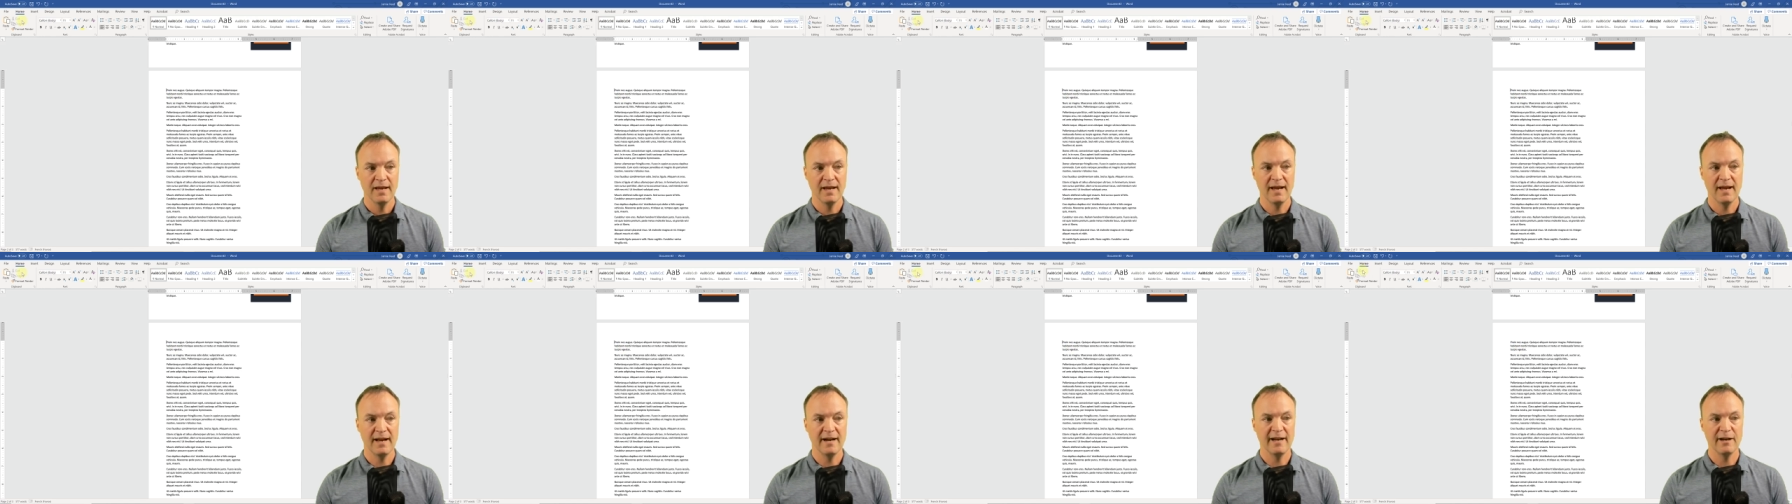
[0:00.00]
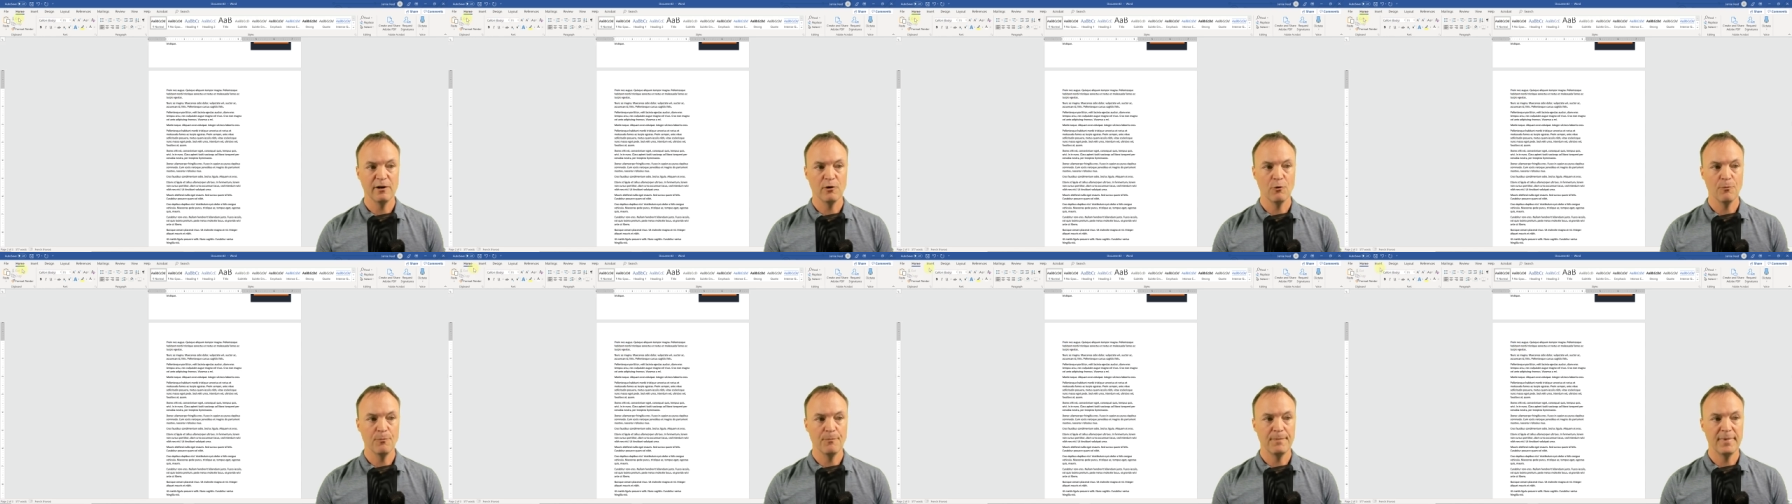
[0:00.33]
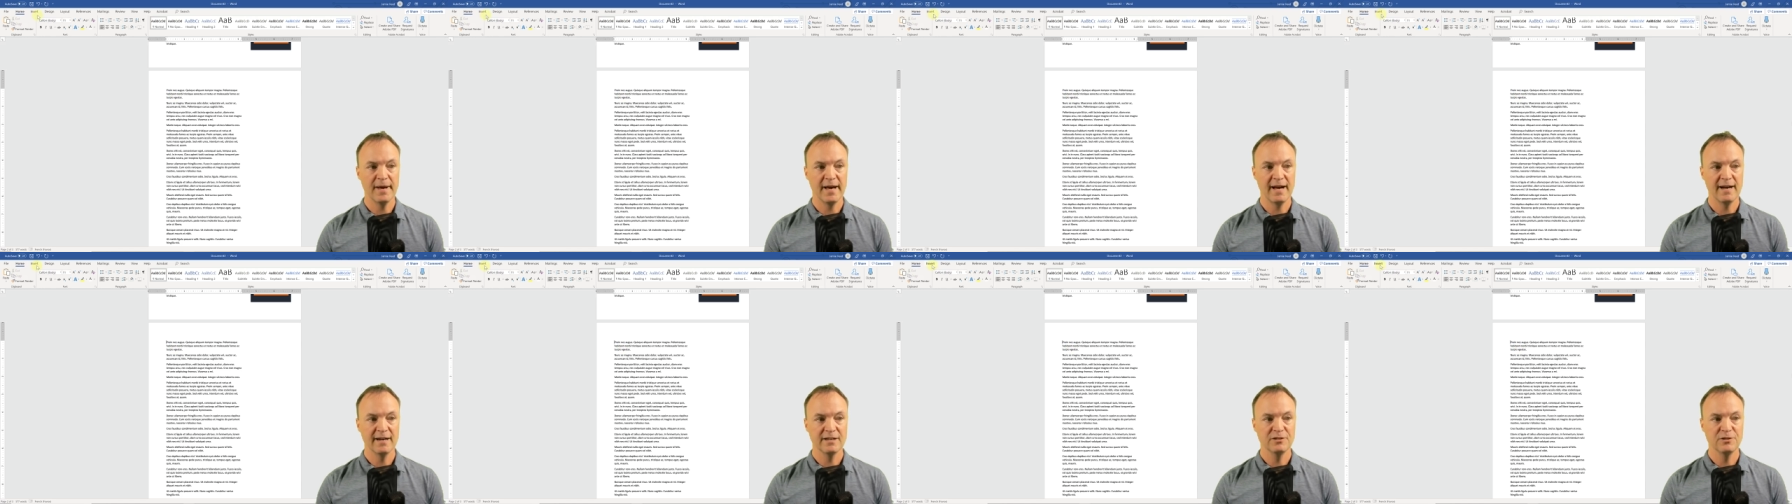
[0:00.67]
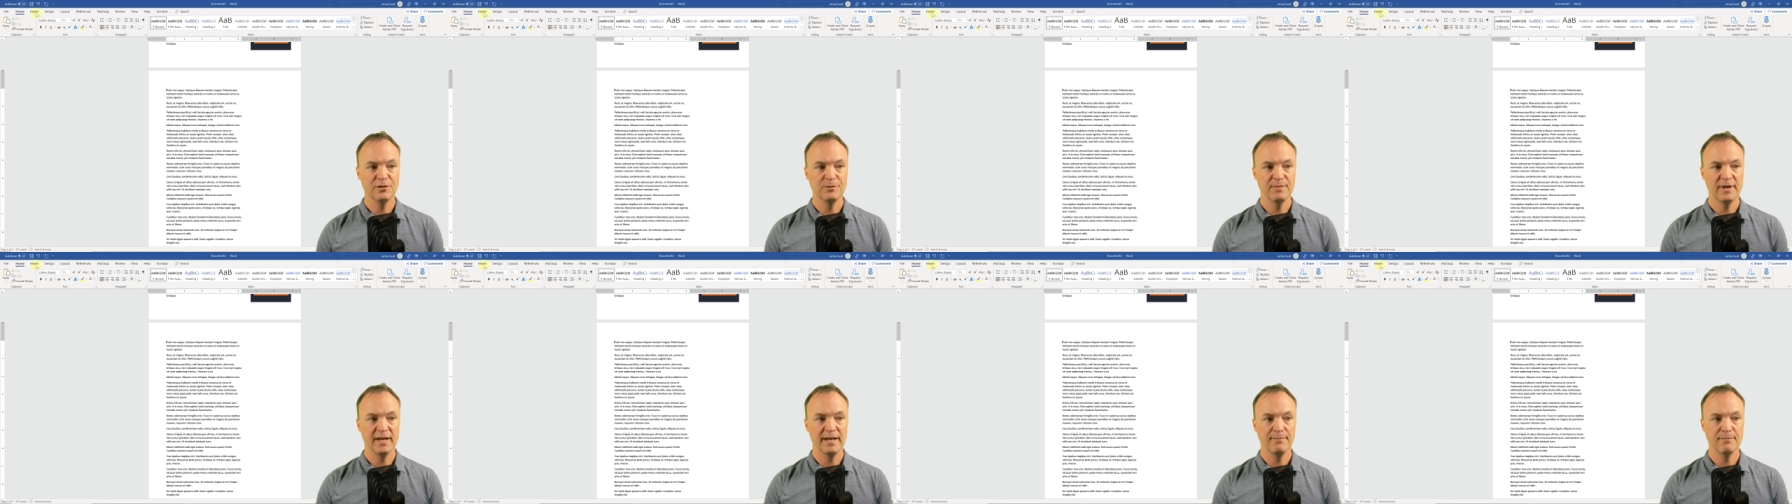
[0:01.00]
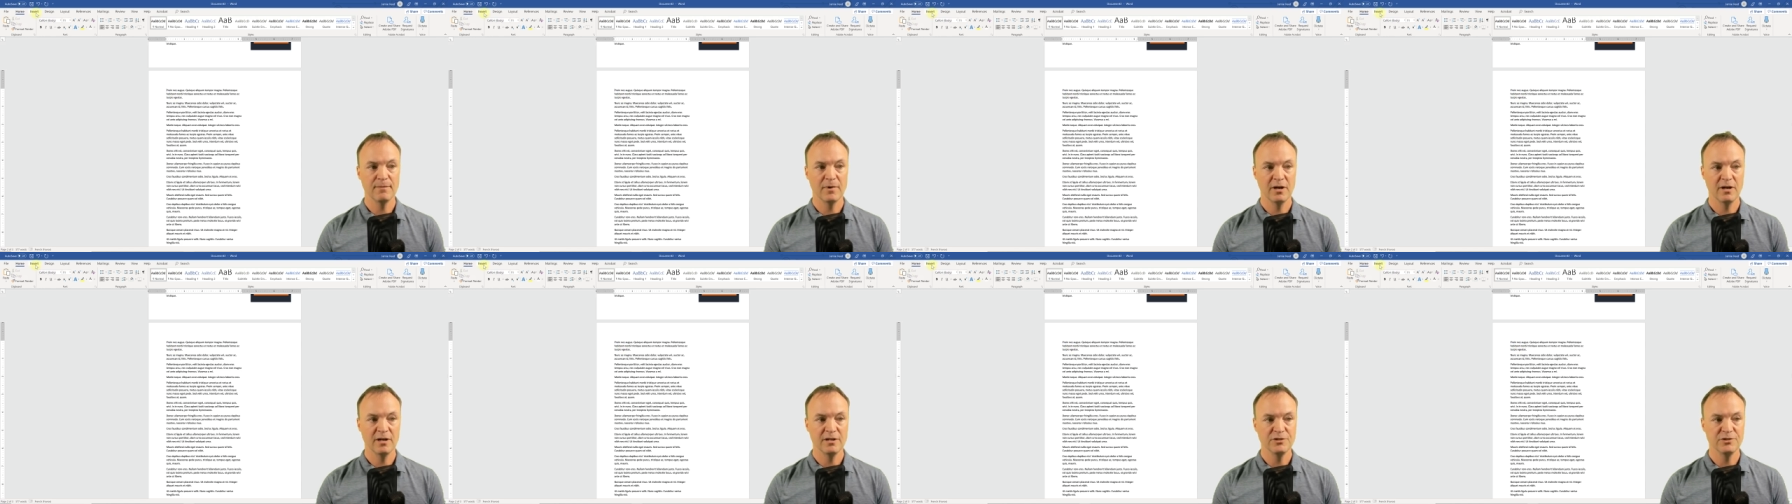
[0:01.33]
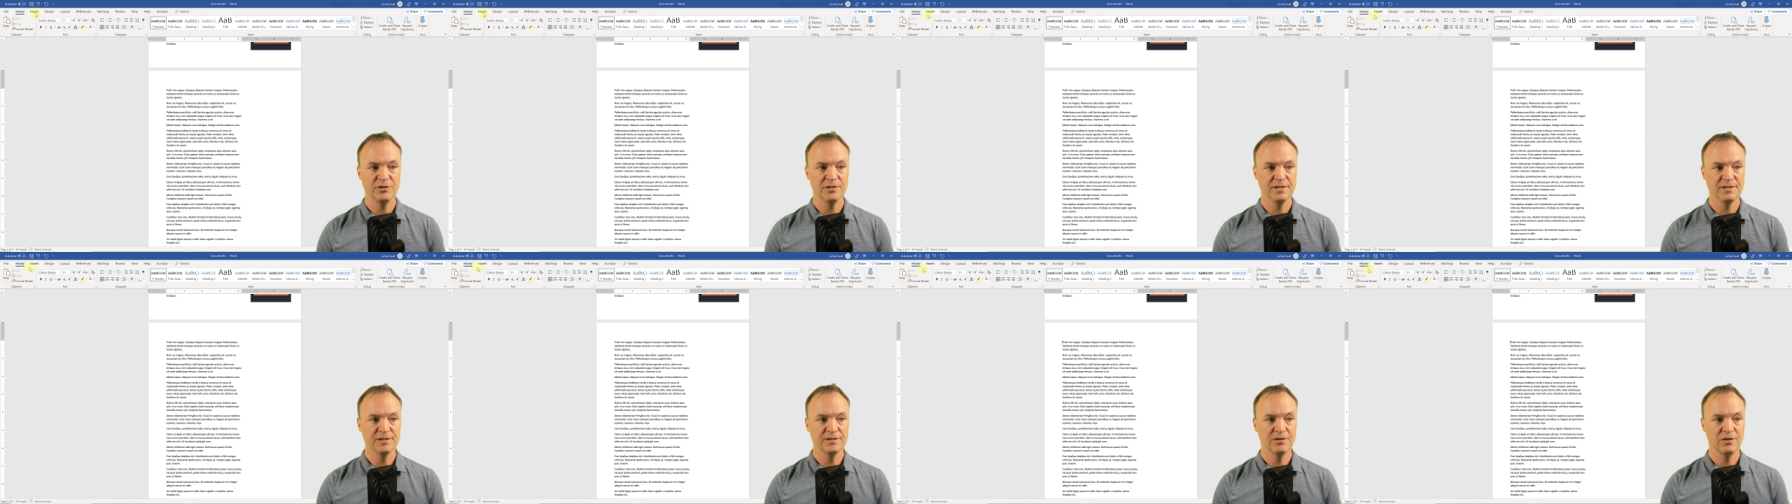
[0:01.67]
and I go back to my
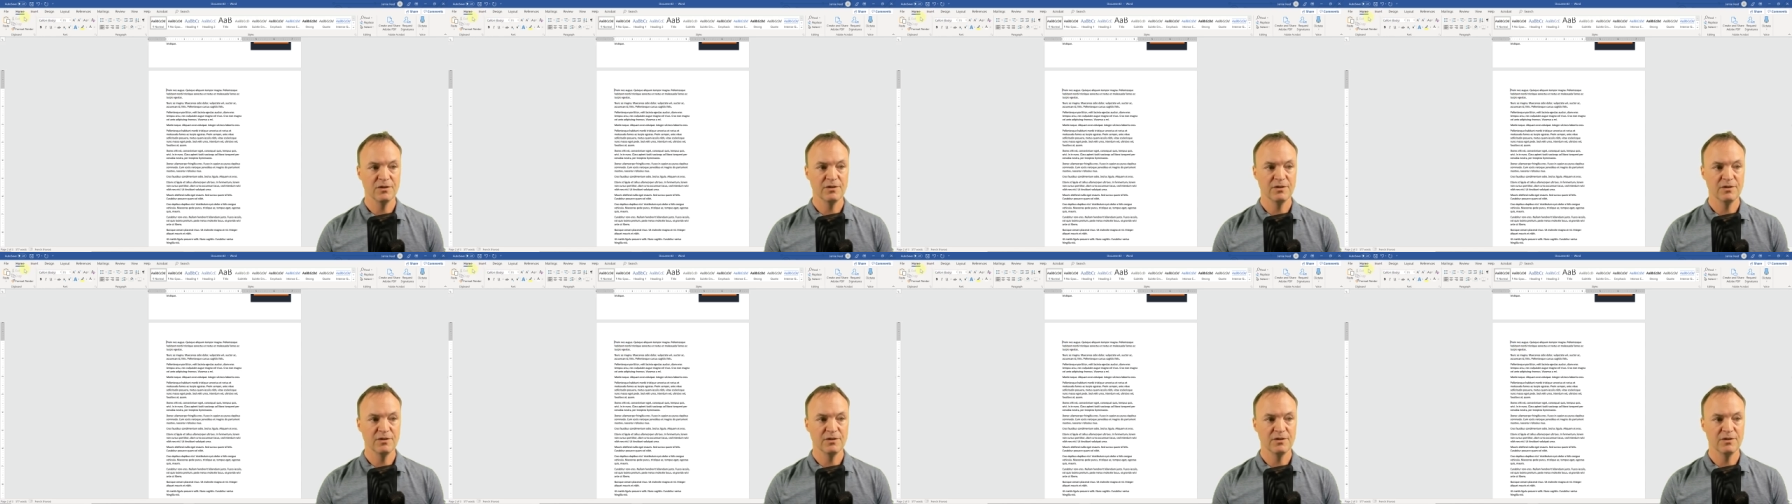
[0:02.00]
margins,